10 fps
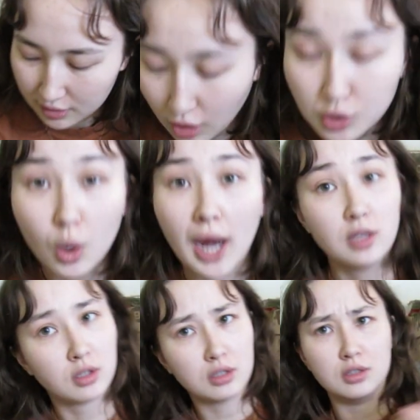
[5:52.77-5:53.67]
Also, I
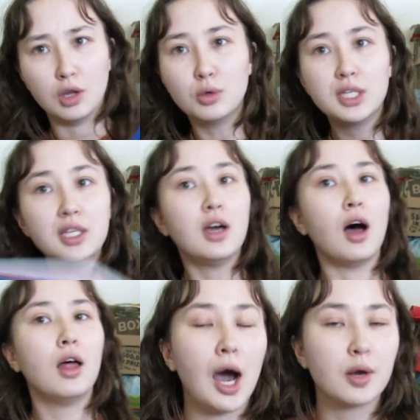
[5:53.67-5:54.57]
learned low-key
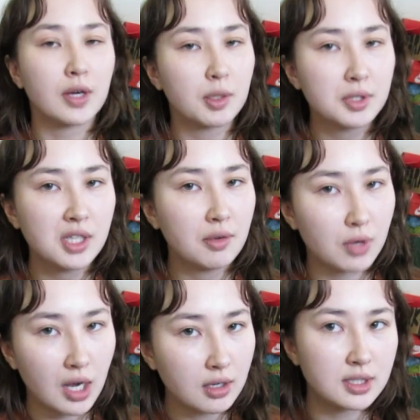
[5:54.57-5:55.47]
out of all the books I've read.